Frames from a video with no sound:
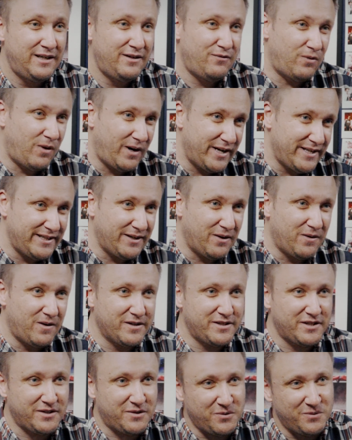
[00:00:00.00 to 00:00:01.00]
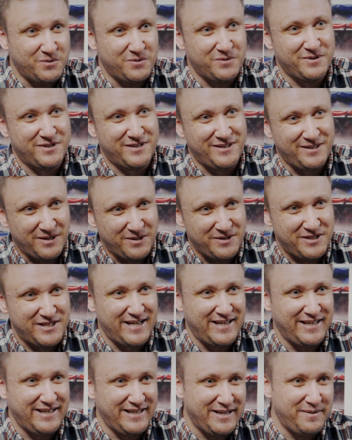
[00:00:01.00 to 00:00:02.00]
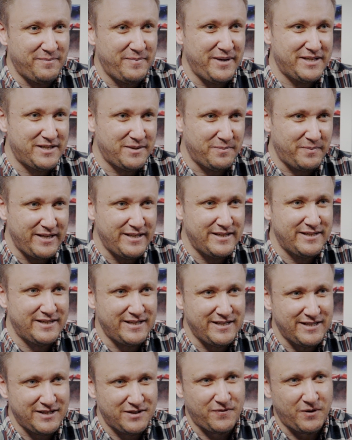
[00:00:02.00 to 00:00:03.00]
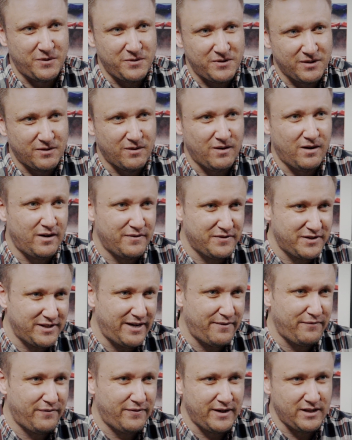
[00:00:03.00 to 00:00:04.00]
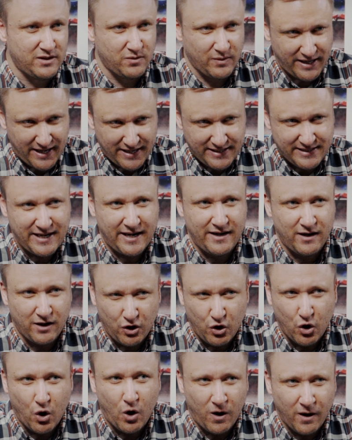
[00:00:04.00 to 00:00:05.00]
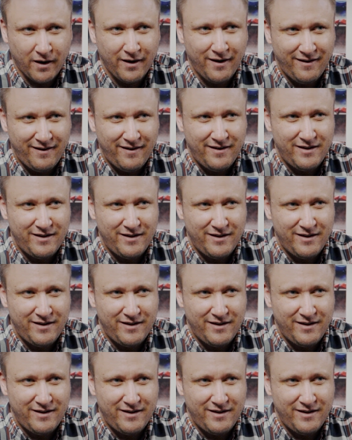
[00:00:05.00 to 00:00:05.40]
writing articles, sending in bits and pieces, photographs and everything. So I get sent a lot.